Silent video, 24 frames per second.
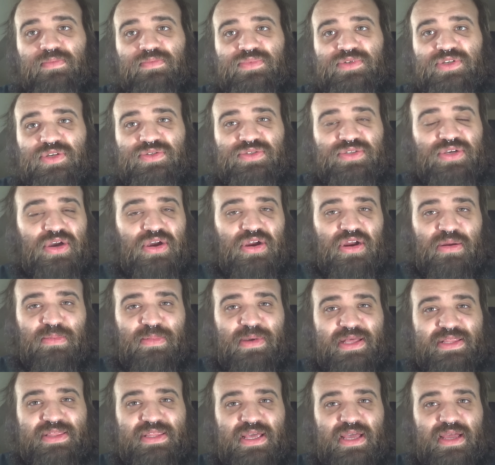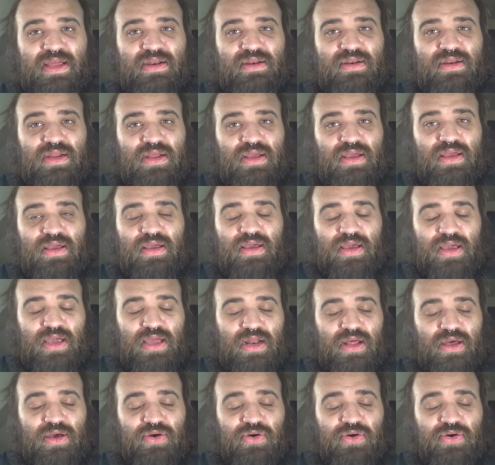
So sorry about that. And